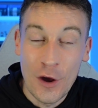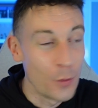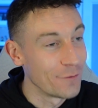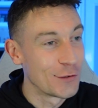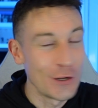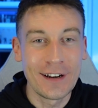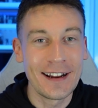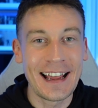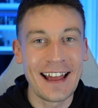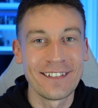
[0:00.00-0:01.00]
We've done it
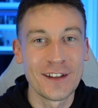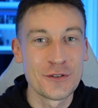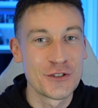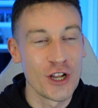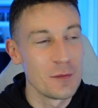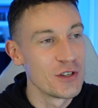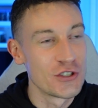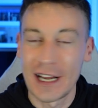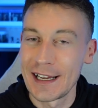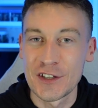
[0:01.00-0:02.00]
again. Those German
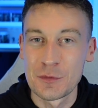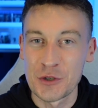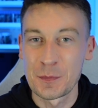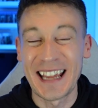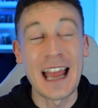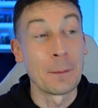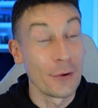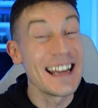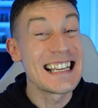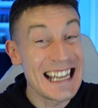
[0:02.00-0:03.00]
giants must be getting
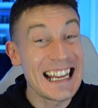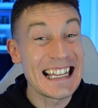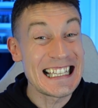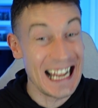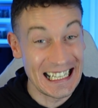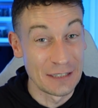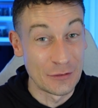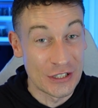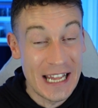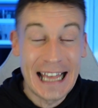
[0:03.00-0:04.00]
pretty sick of the sight of us.